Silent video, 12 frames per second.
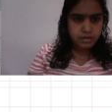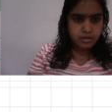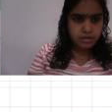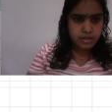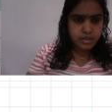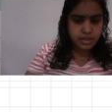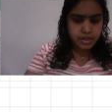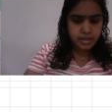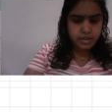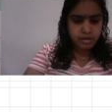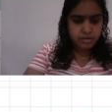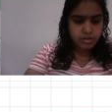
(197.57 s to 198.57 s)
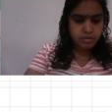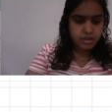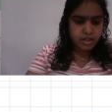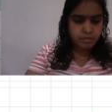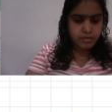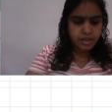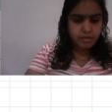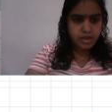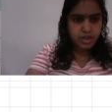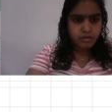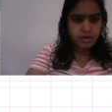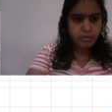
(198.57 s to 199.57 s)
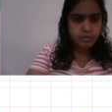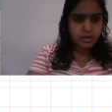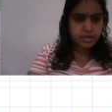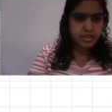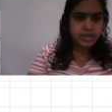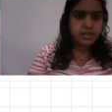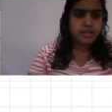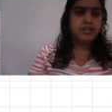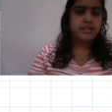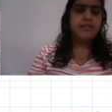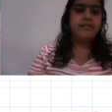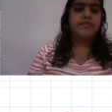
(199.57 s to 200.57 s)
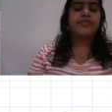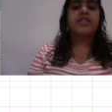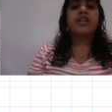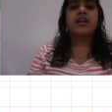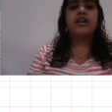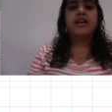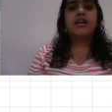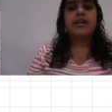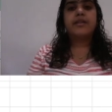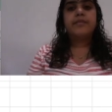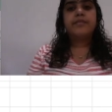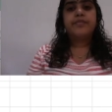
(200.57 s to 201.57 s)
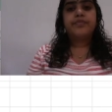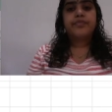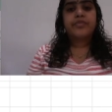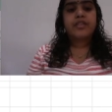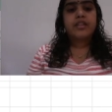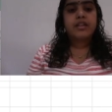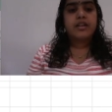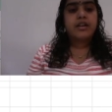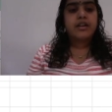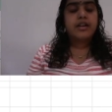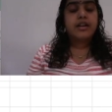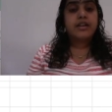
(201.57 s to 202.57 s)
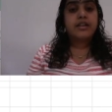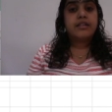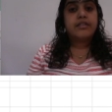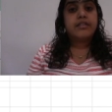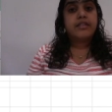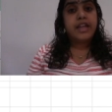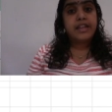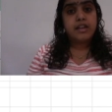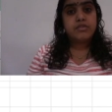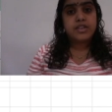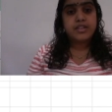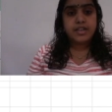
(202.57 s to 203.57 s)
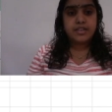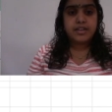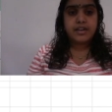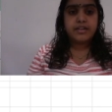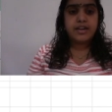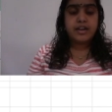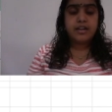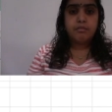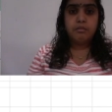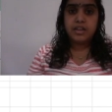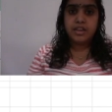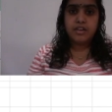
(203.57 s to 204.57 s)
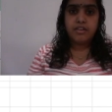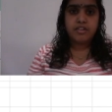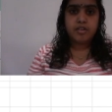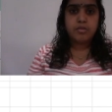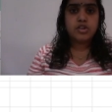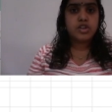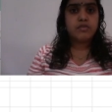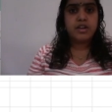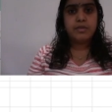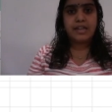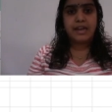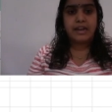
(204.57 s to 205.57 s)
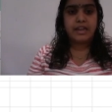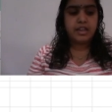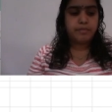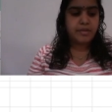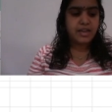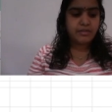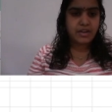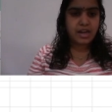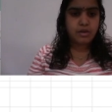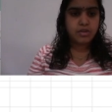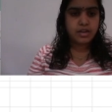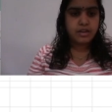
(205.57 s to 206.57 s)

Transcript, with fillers: This 80,000 multiplied by 12%. Uh, uh, 9600 monthly contribution will be there in the PF account